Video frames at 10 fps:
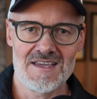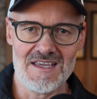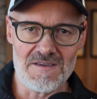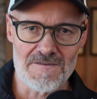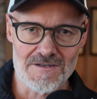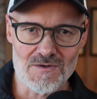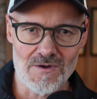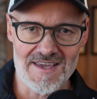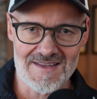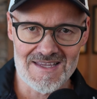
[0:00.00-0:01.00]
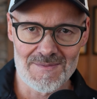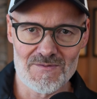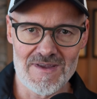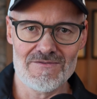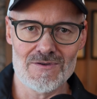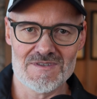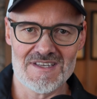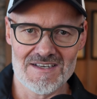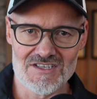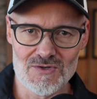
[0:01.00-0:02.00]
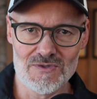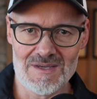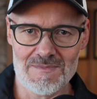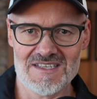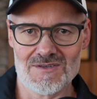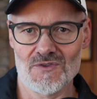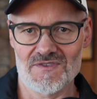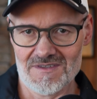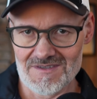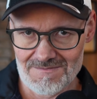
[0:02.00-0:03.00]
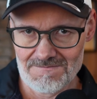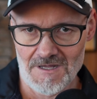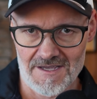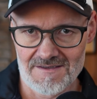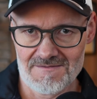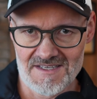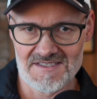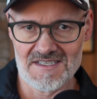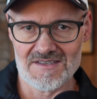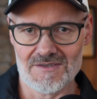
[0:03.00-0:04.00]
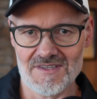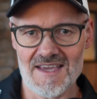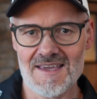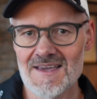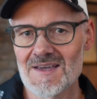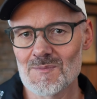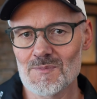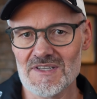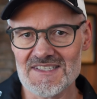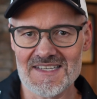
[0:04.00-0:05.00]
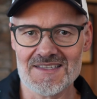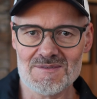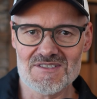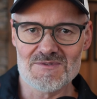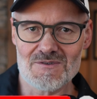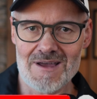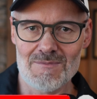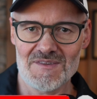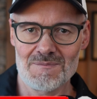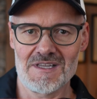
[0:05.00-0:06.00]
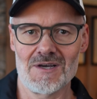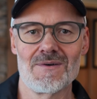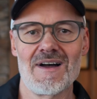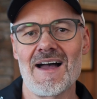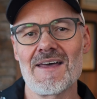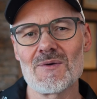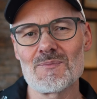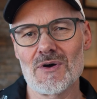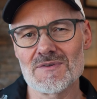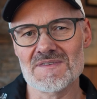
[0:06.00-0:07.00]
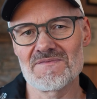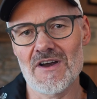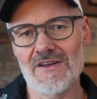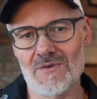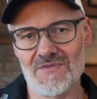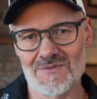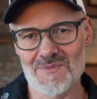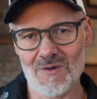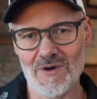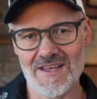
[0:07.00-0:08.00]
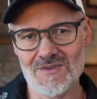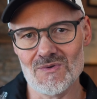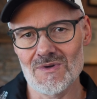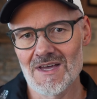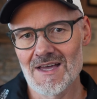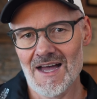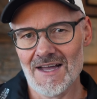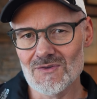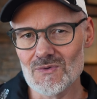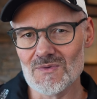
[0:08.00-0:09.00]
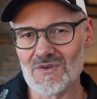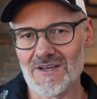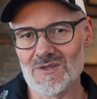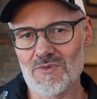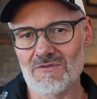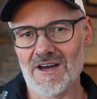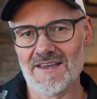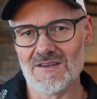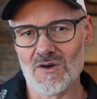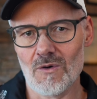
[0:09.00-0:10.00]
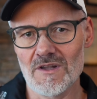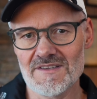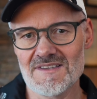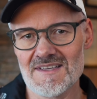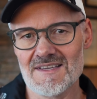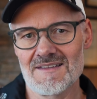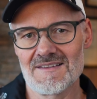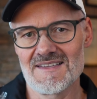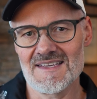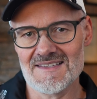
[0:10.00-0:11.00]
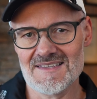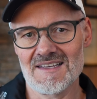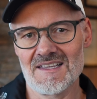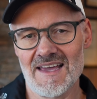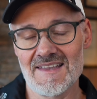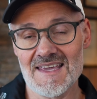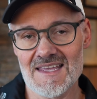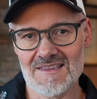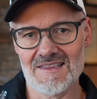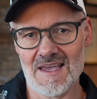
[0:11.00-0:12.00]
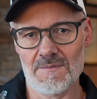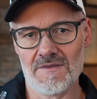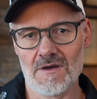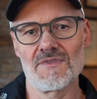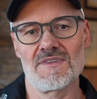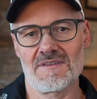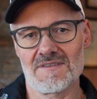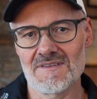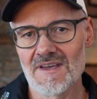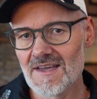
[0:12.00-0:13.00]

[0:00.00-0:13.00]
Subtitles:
If you enjoy in-depth reviews and shooting-based content like this here today, please hit the subscribe button below. I don't post very often, but when I do try to provide quality, detail, and in-depth content.